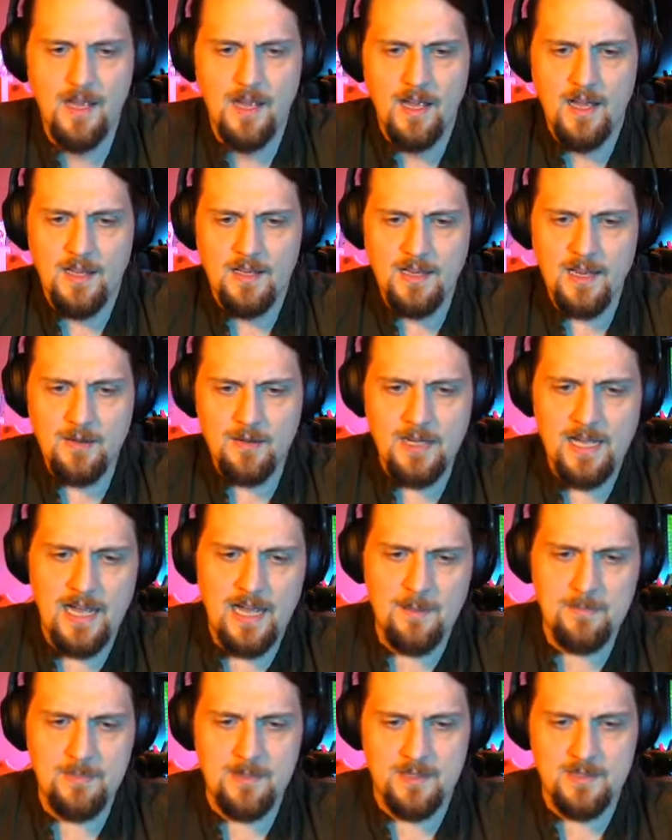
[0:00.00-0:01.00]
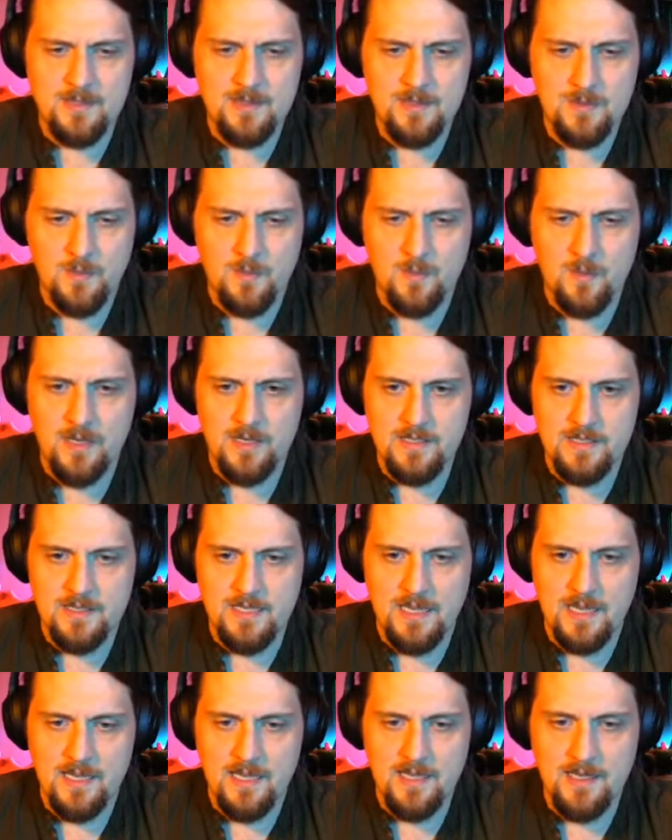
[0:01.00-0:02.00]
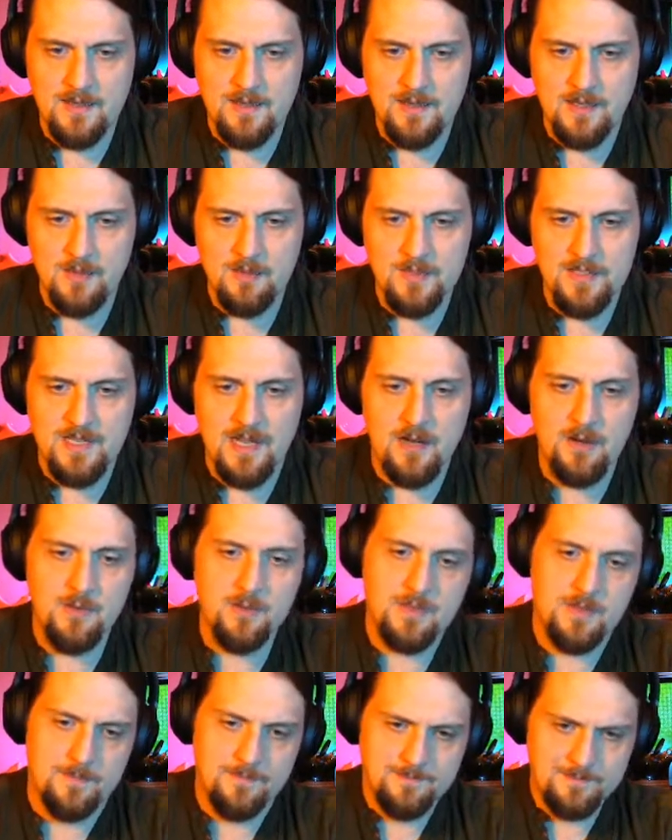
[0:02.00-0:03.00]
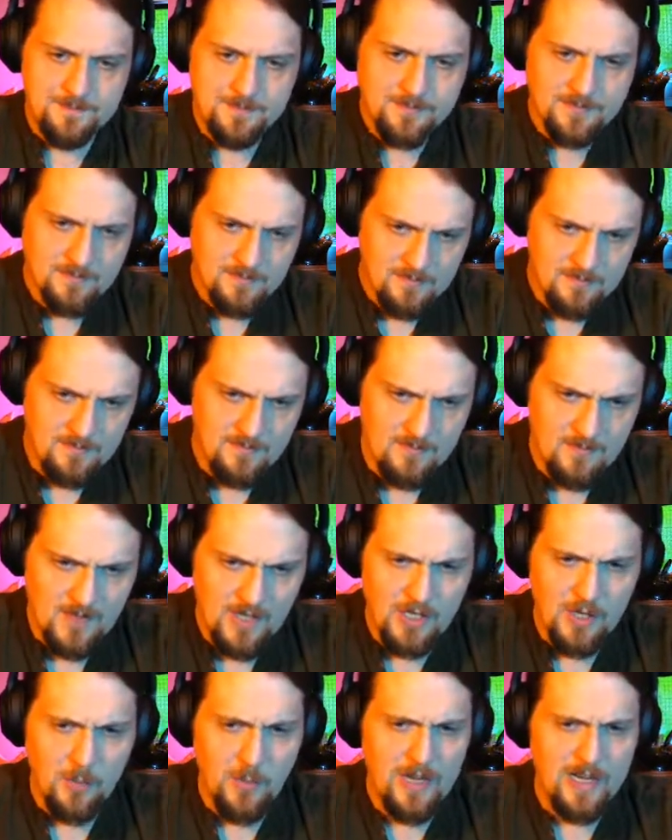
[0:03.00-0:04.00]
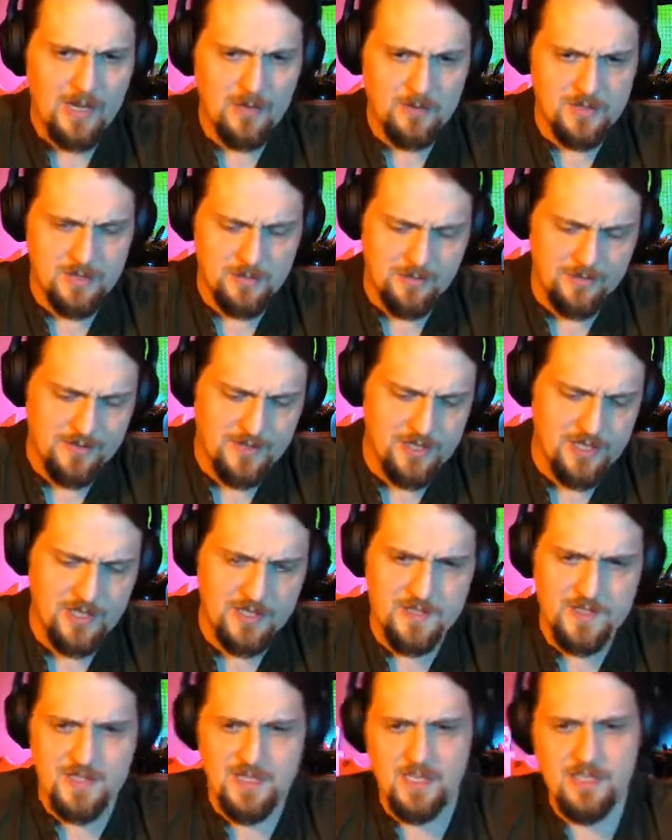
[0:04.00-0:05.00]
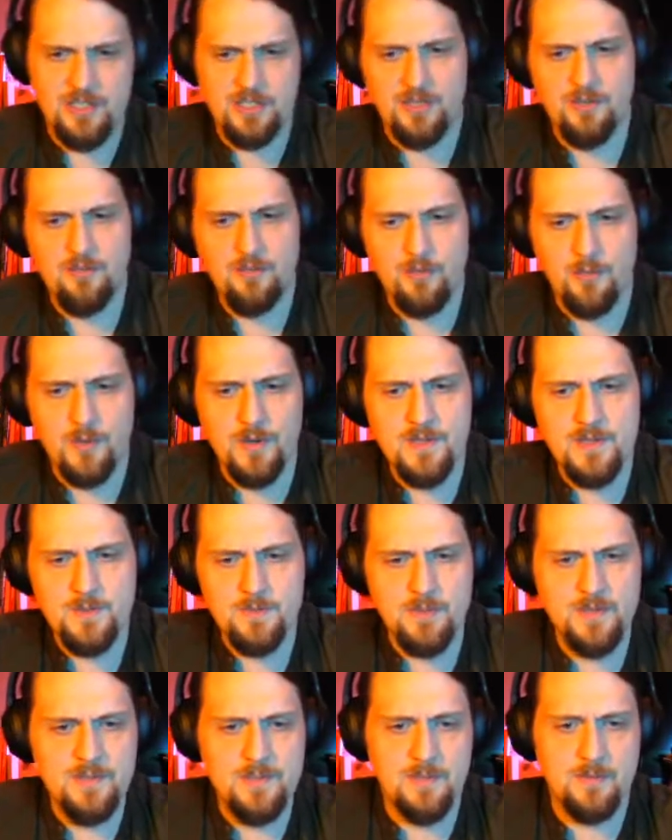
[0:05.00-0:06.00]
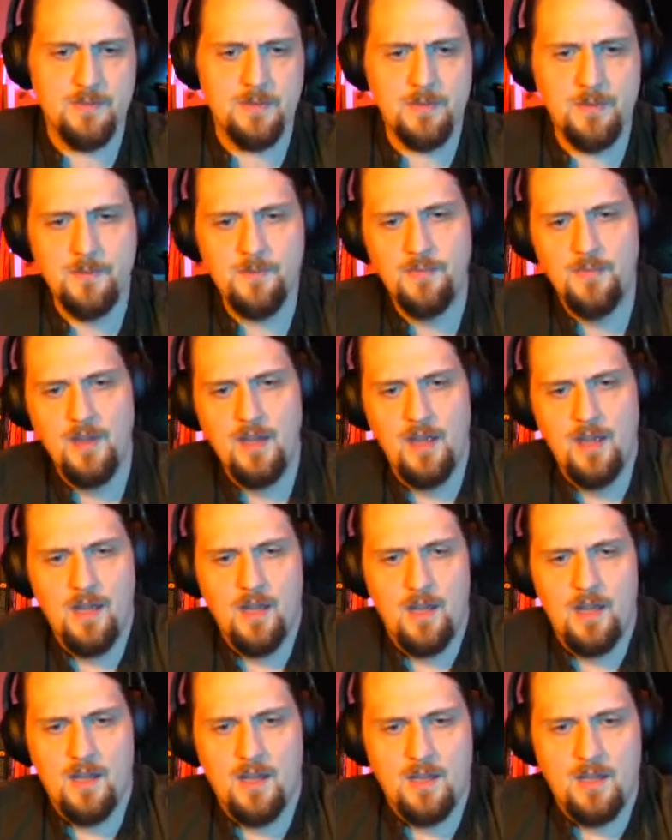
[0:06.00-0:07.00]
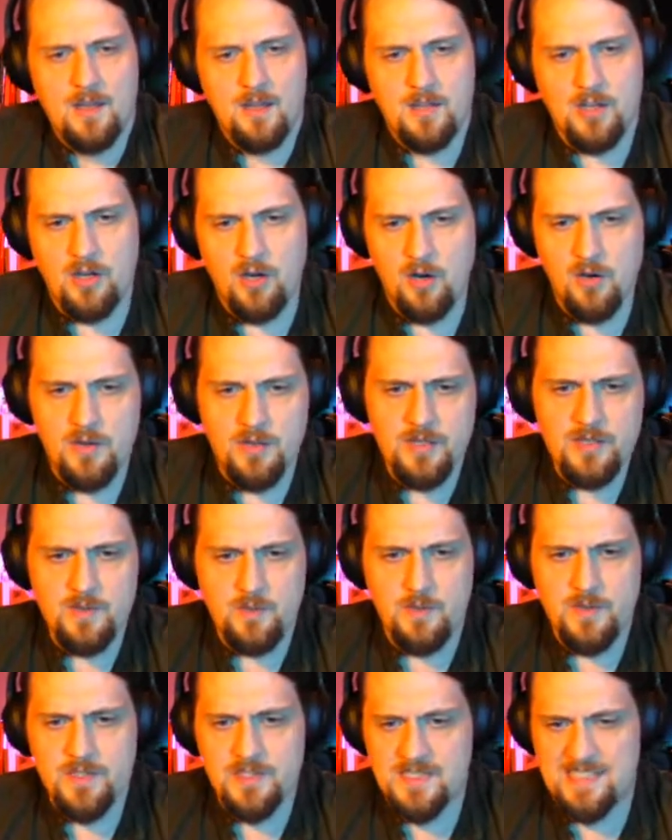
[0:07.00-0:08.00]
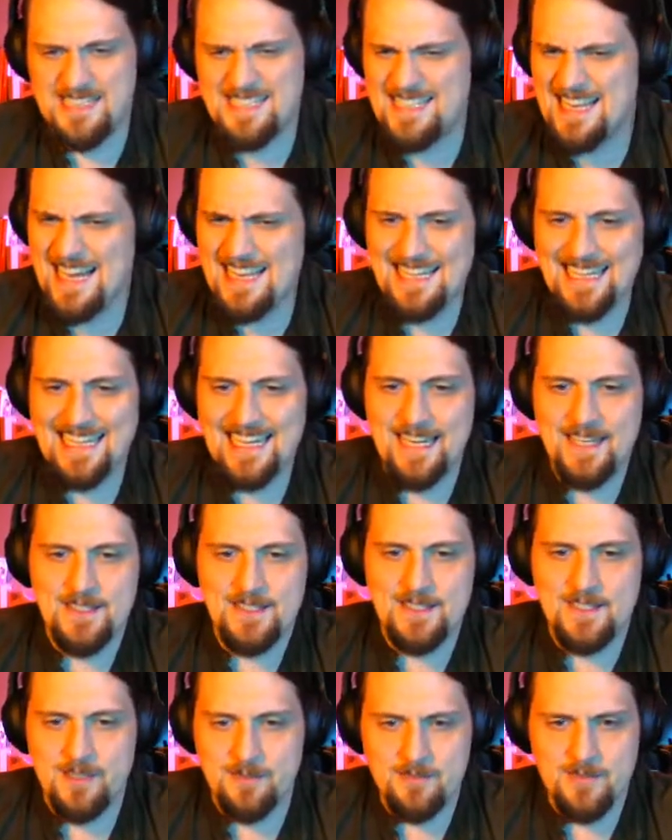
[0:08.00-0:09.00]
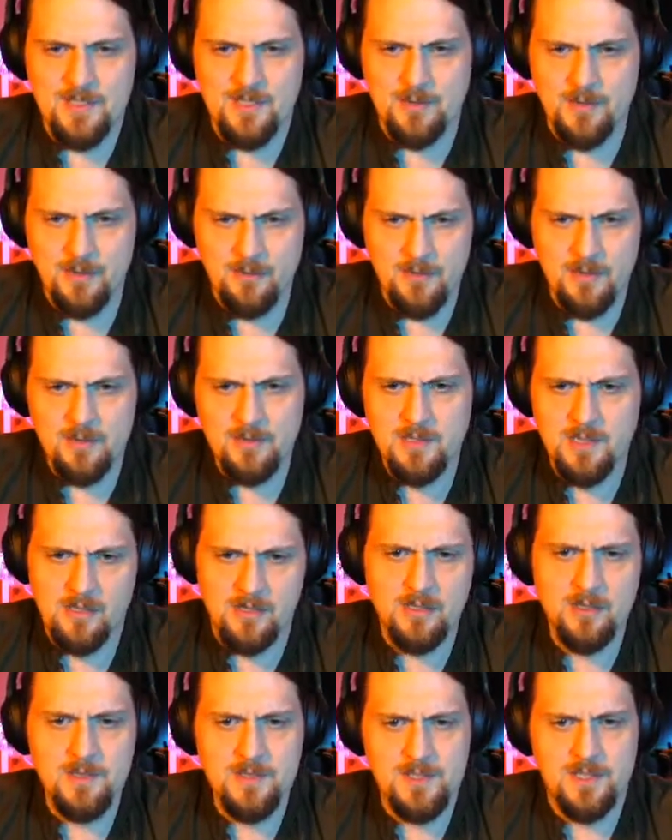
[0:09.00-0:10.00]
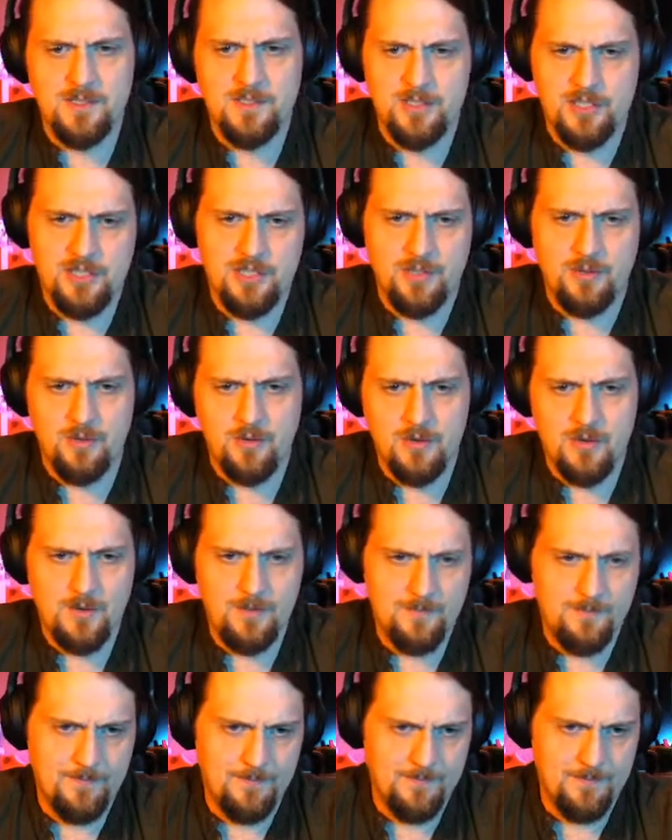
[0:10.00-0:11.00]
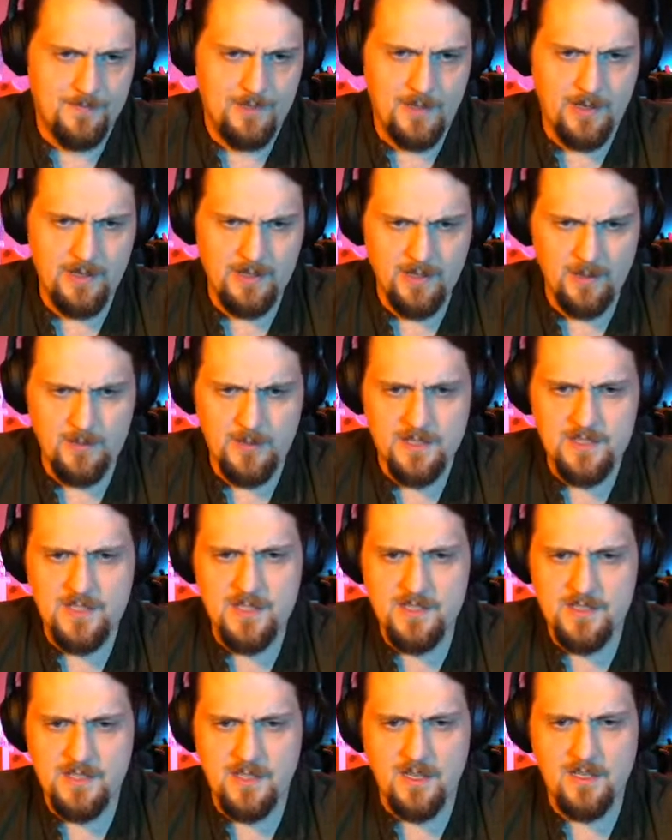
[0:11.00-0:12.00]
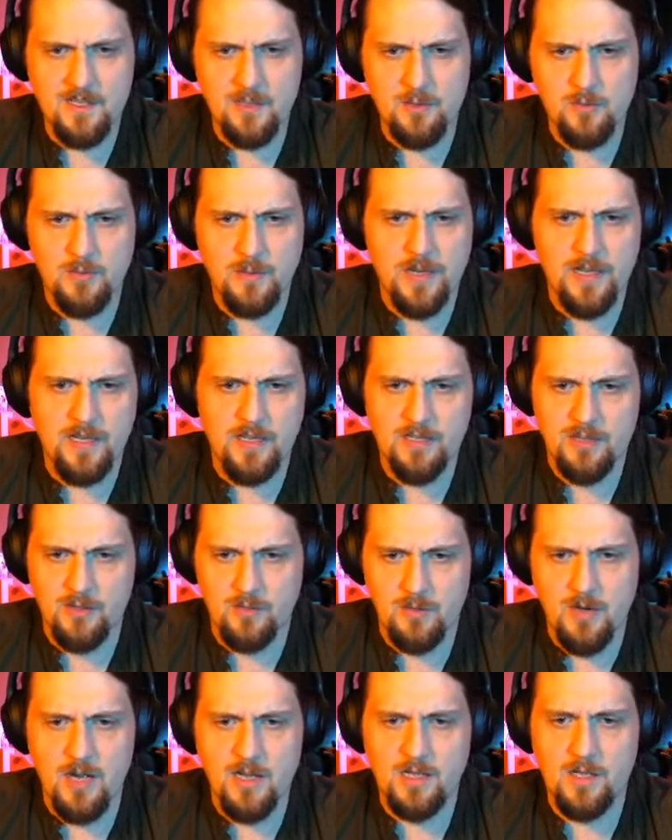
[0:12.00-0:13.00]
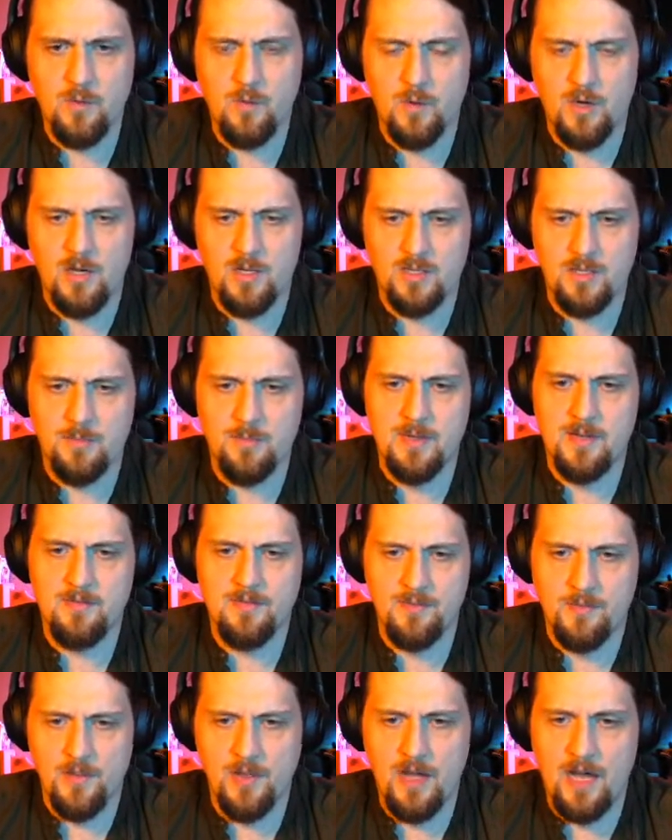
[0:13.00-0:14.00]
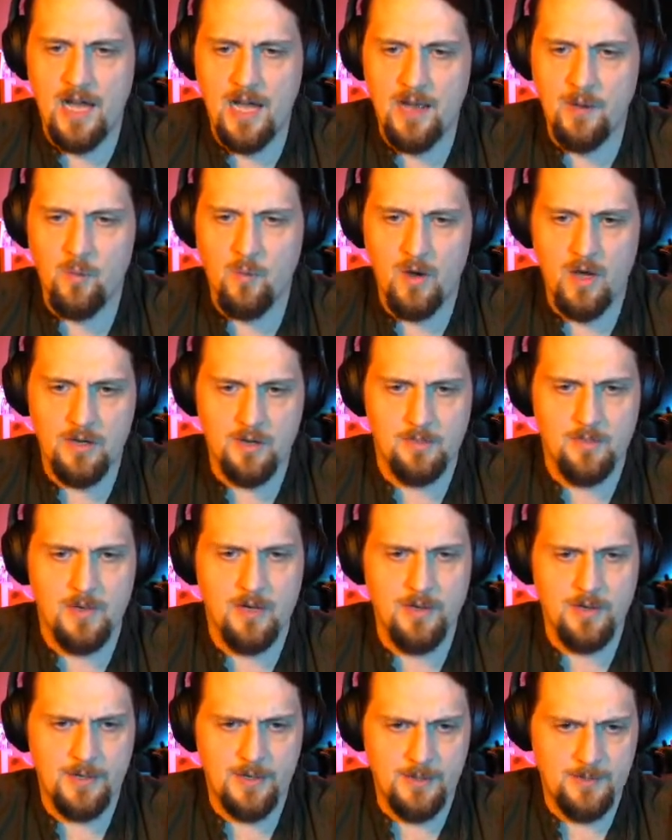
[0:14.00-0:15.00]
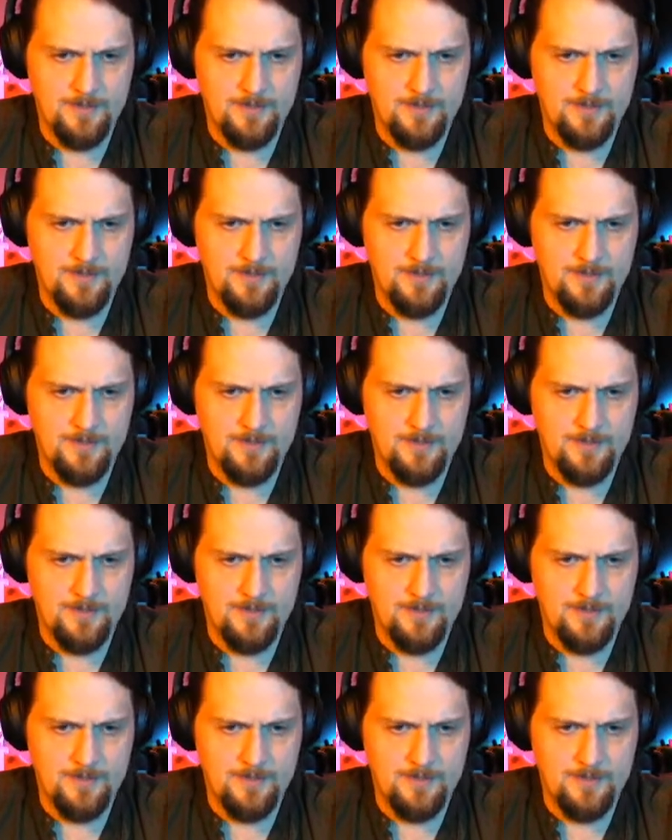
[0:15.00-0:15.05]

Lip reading: Now it happened one day he went out to a fishing station for his principal. The current was dead against him, so he rowed close inshore. All at once he saw a little ring in the rocky wall above the high water mark.